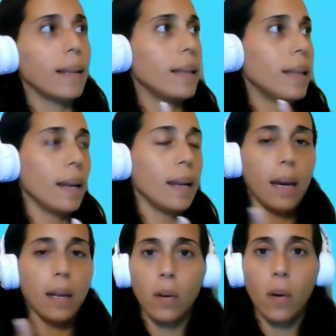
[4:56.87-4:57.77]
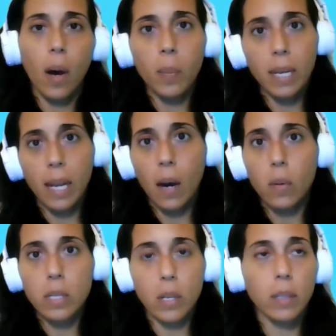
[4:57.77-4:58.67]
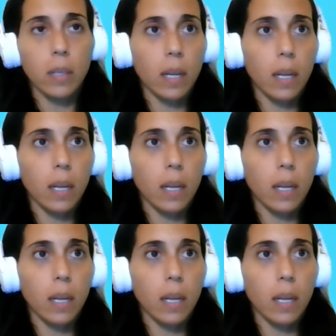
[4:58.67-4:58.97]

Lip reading: and then I don't know how many hours on